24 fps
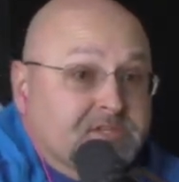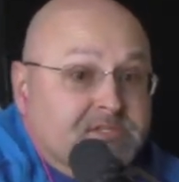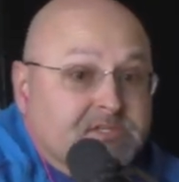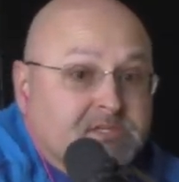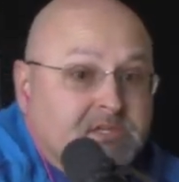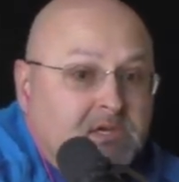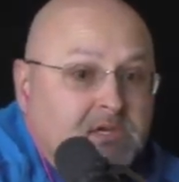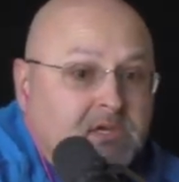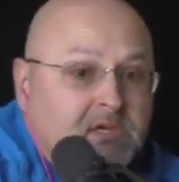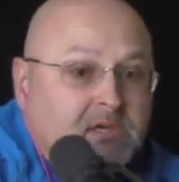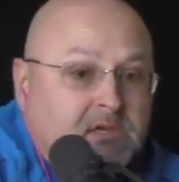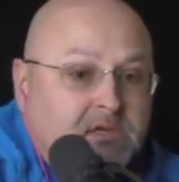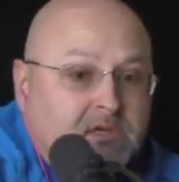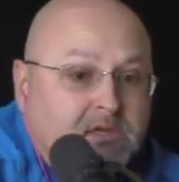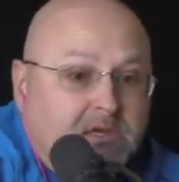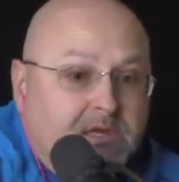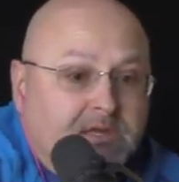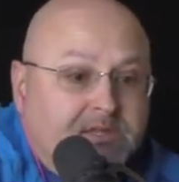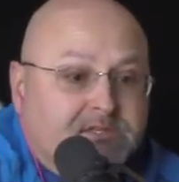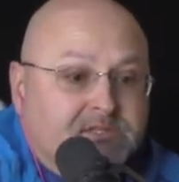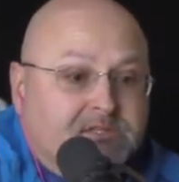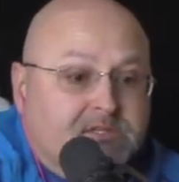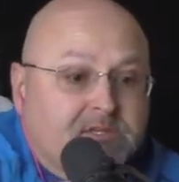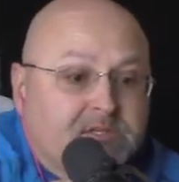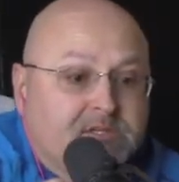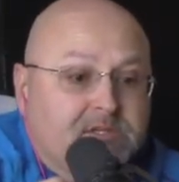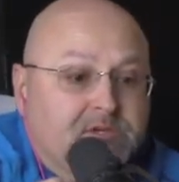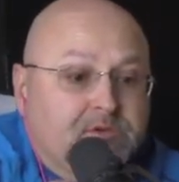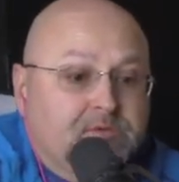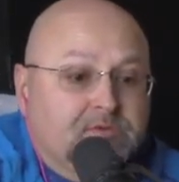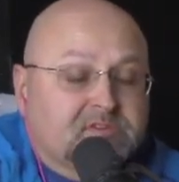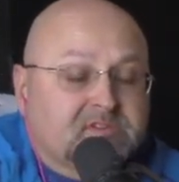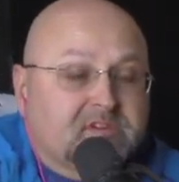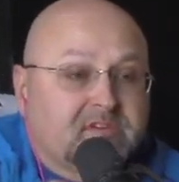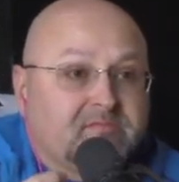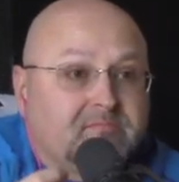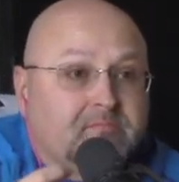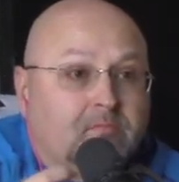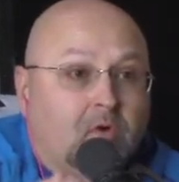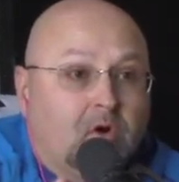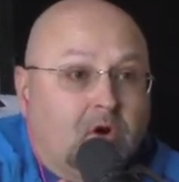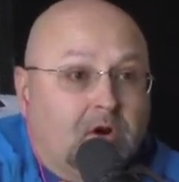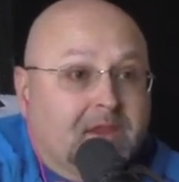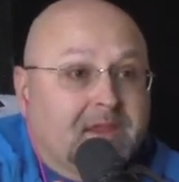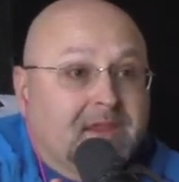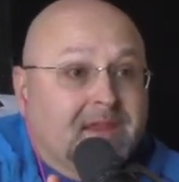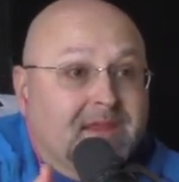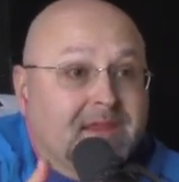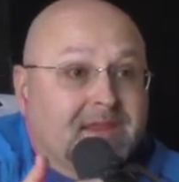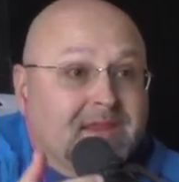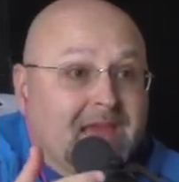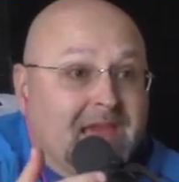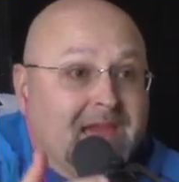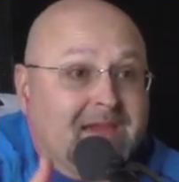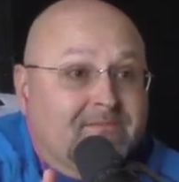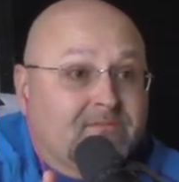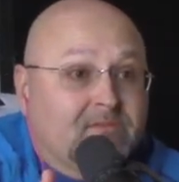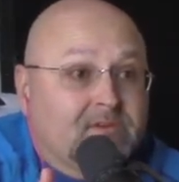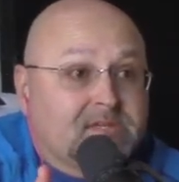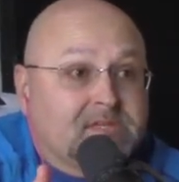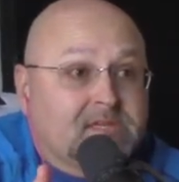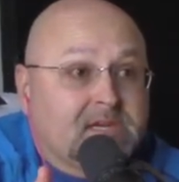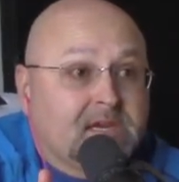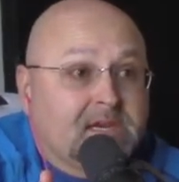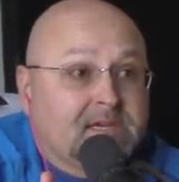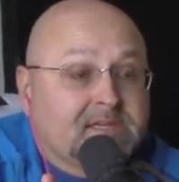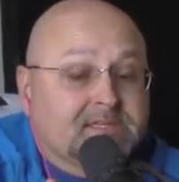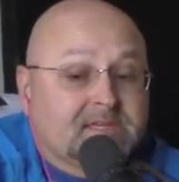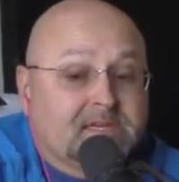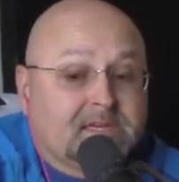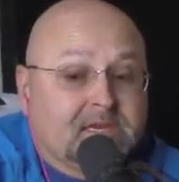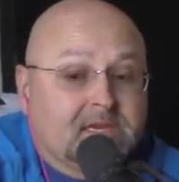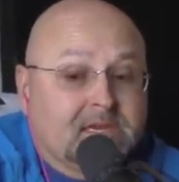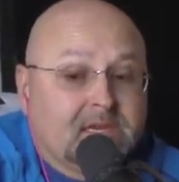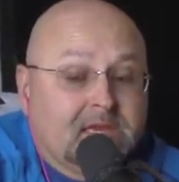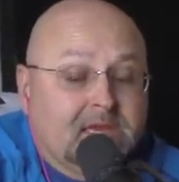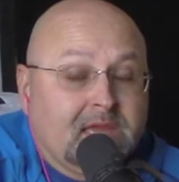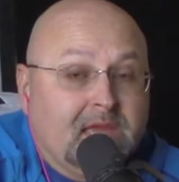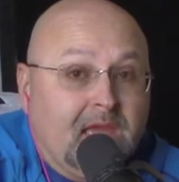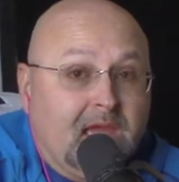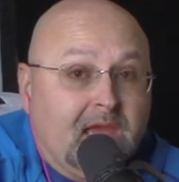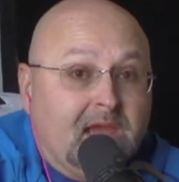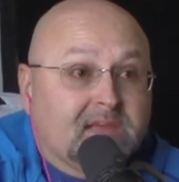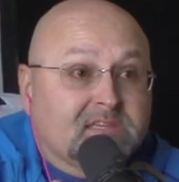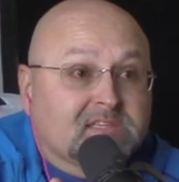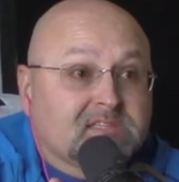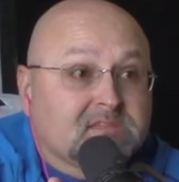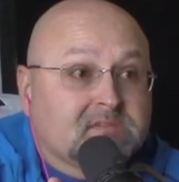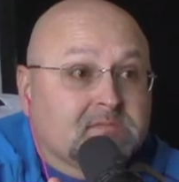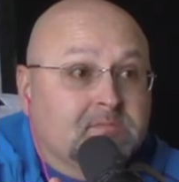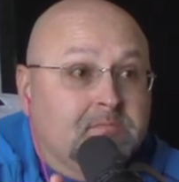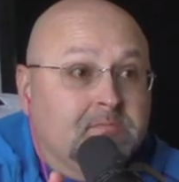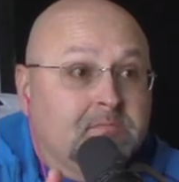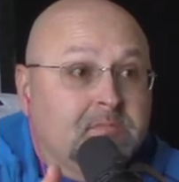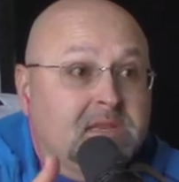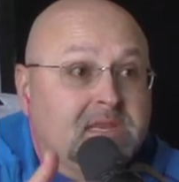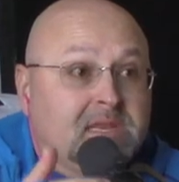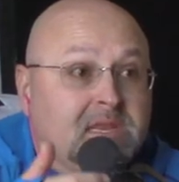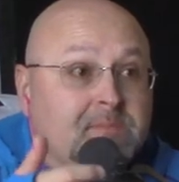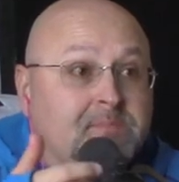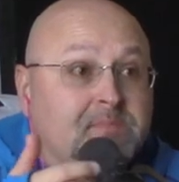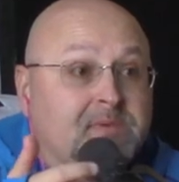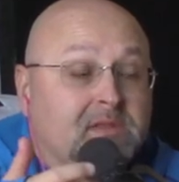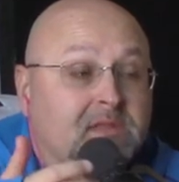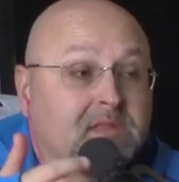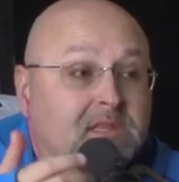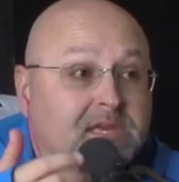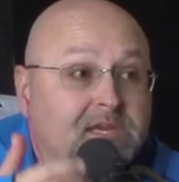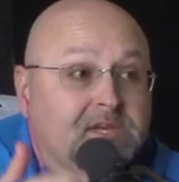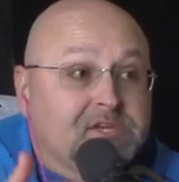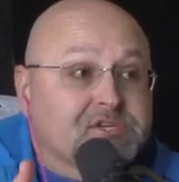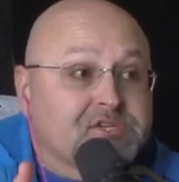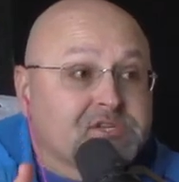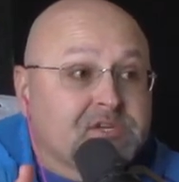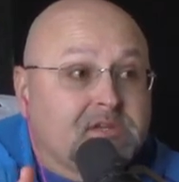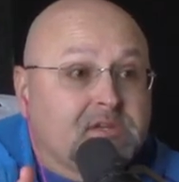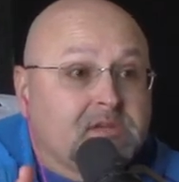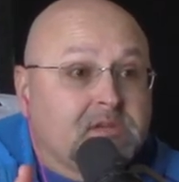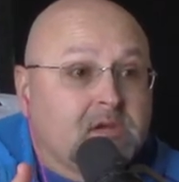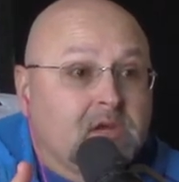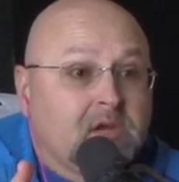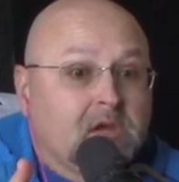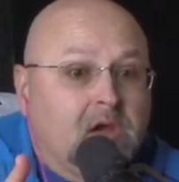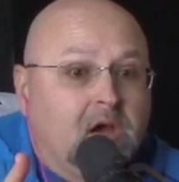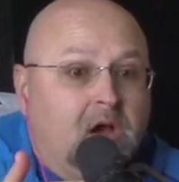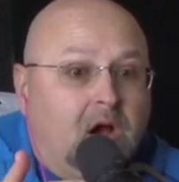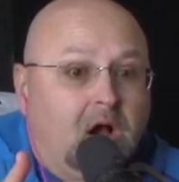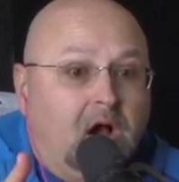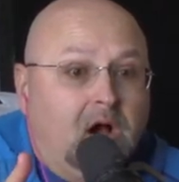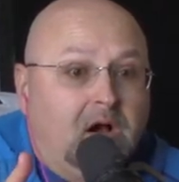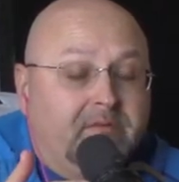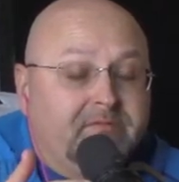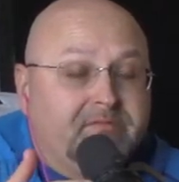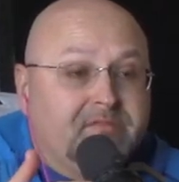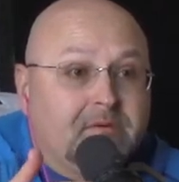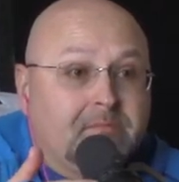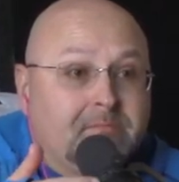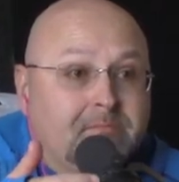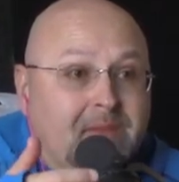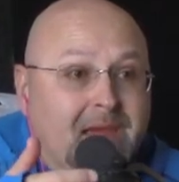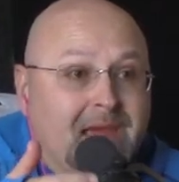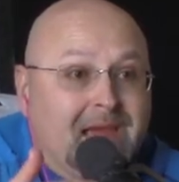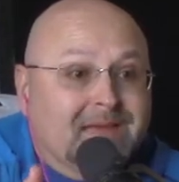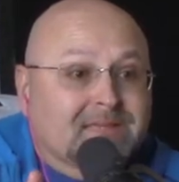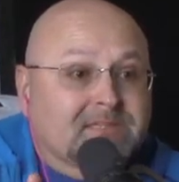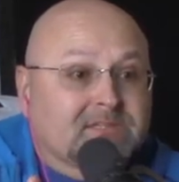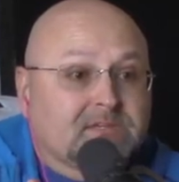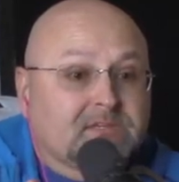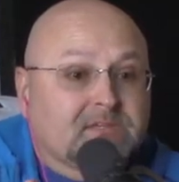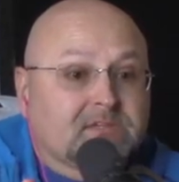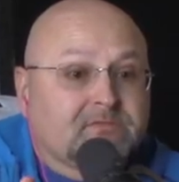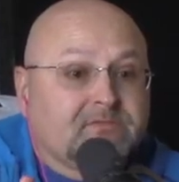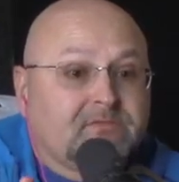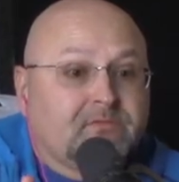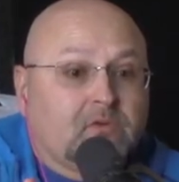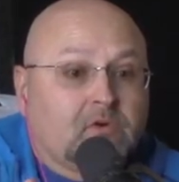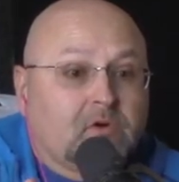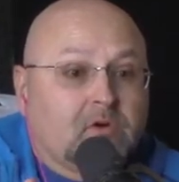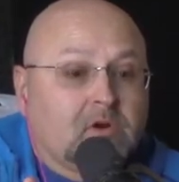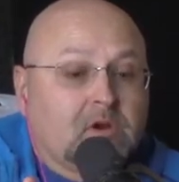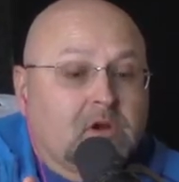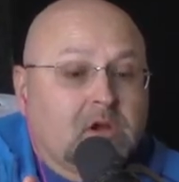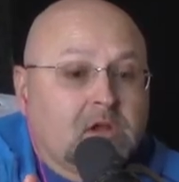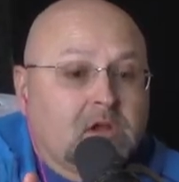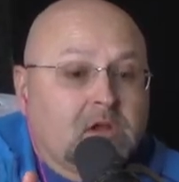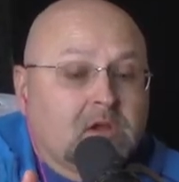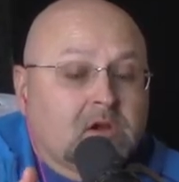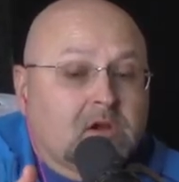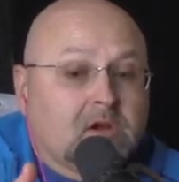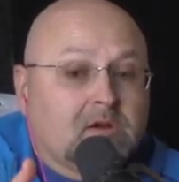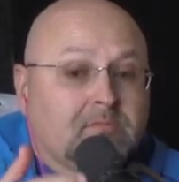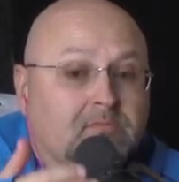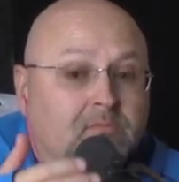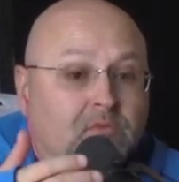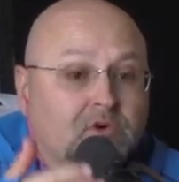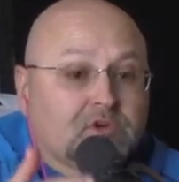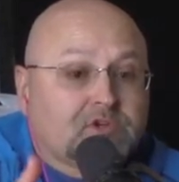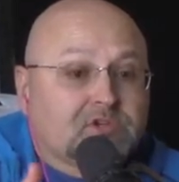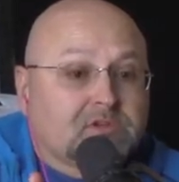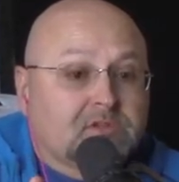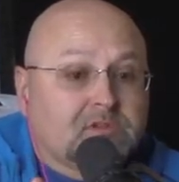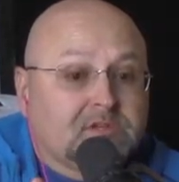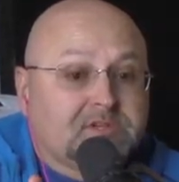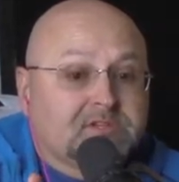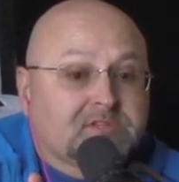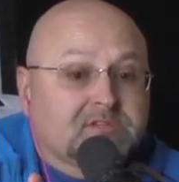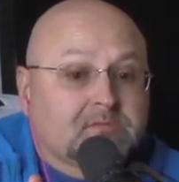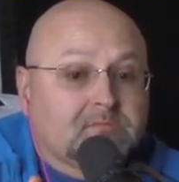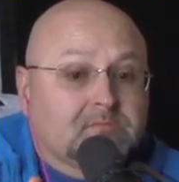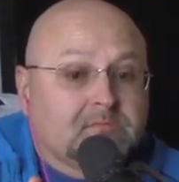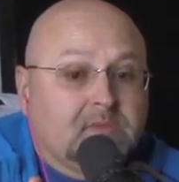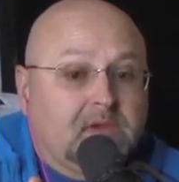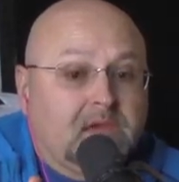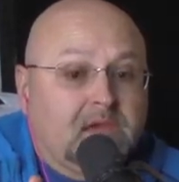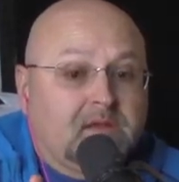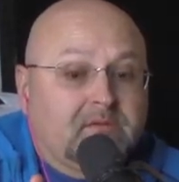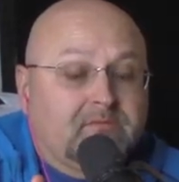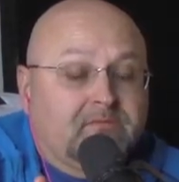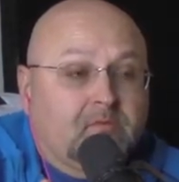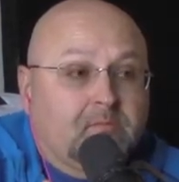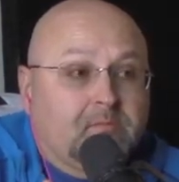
It's it's the use of marketing and advertising as manipulation of the masses for commercialism and for